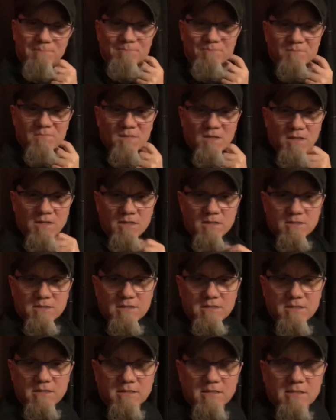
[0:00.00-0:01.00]
So
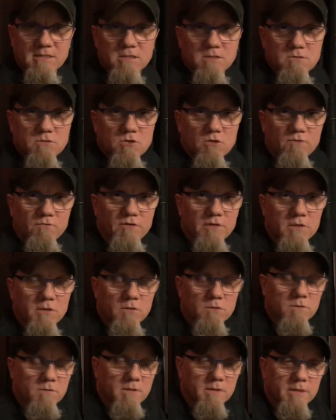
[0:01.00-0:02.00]
that's it, guys. Short video.